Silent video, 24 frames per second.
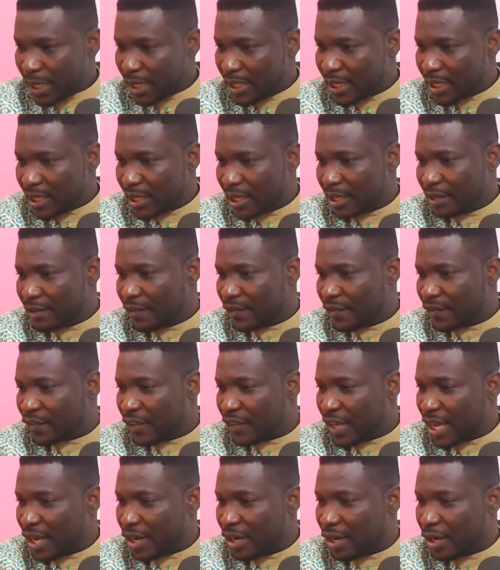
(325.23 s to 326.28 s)
the
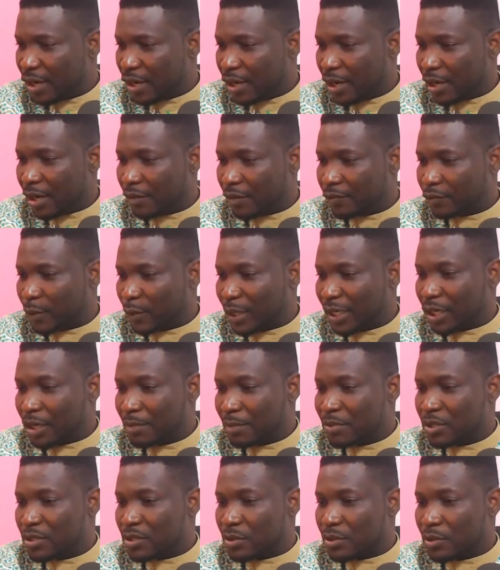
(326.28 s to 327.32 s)
fear of when it
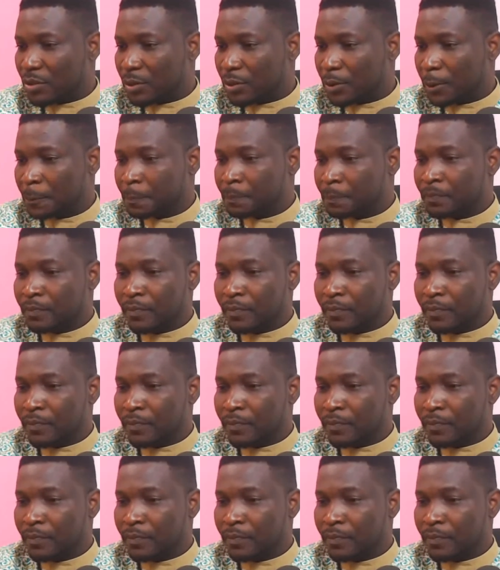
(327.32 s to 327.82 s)
comes to